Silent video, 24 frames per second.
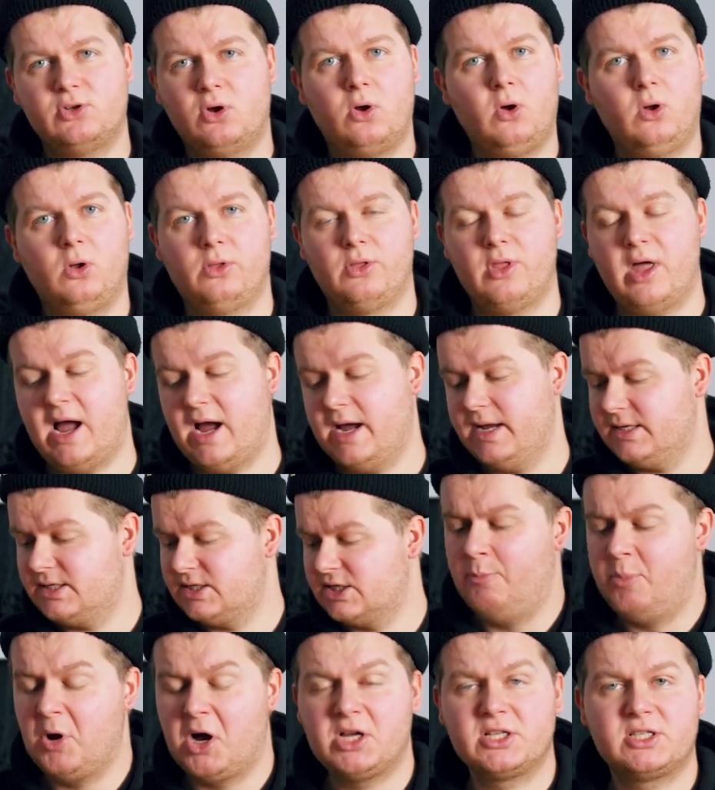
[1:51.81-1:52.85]
all nice,
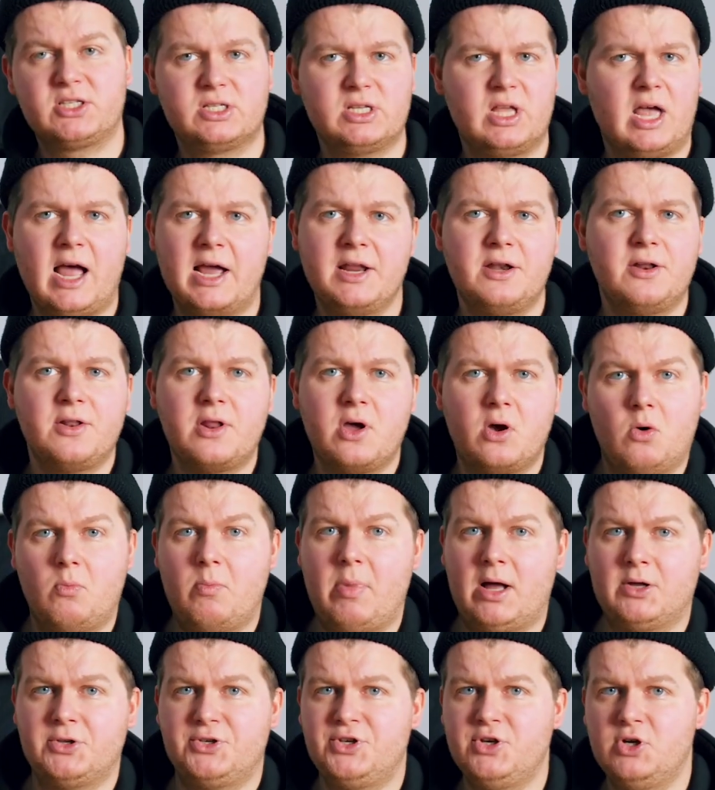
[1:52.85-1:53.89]
but I don't know about